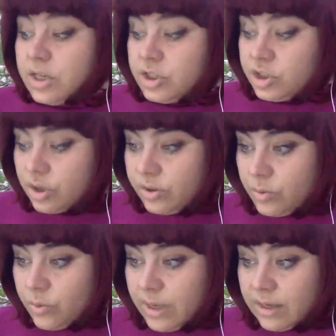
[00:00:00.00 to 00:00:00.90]
And
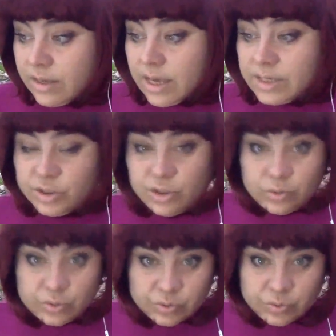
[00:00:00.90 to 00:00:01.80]
enjoy the week,
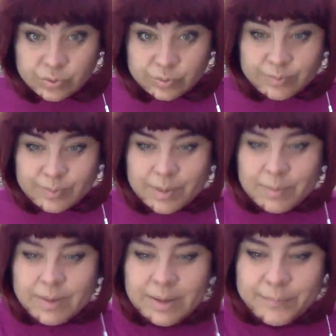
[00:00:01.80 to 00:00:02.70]
and see you
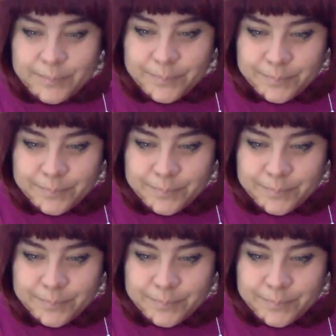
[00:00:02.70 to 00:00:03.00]
soon. Bye bye.